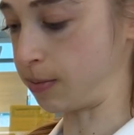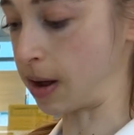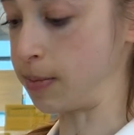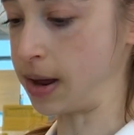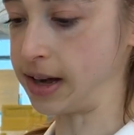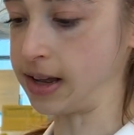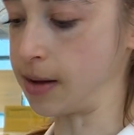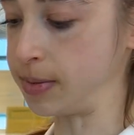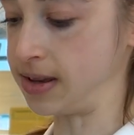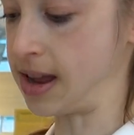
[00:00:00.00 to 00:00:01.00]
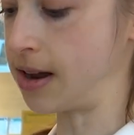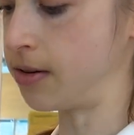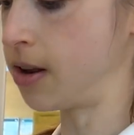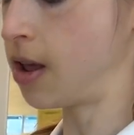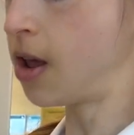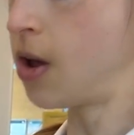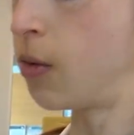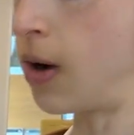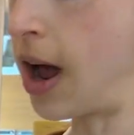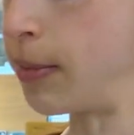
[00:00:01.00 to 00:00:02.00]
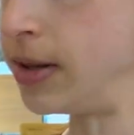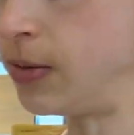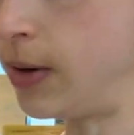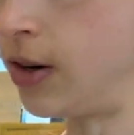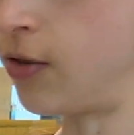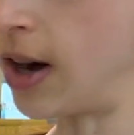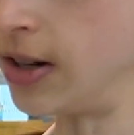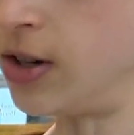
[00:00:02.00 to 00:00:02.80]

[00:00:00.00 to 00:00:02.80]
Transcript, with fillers: pipetting up and down. What happens when you're trying to